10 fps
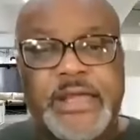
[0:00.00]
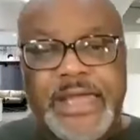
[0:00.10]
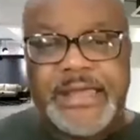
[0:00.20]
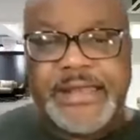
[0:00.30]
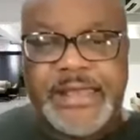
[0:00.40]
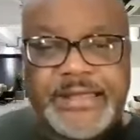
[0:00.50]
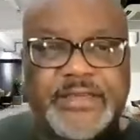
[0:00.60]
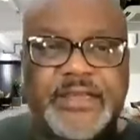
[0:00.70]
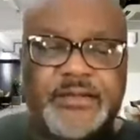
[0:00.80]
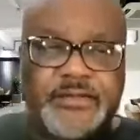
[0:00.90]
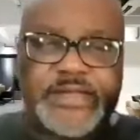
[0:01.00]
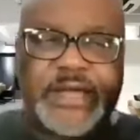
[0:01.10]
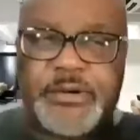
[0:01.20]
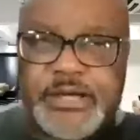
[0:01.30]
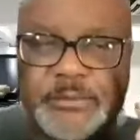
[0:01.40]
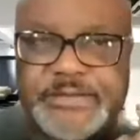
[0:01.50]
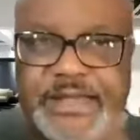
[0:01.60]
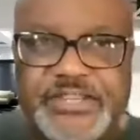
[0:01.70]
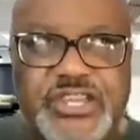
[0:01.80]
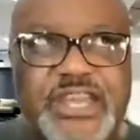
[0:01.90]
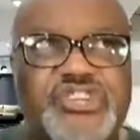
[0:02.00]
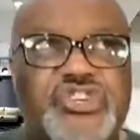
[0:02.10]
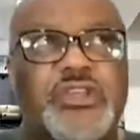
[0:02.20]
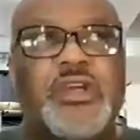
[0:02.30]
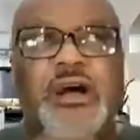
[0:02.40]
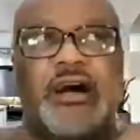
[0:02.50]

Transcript: And, and at the end of the day, when it comes to education,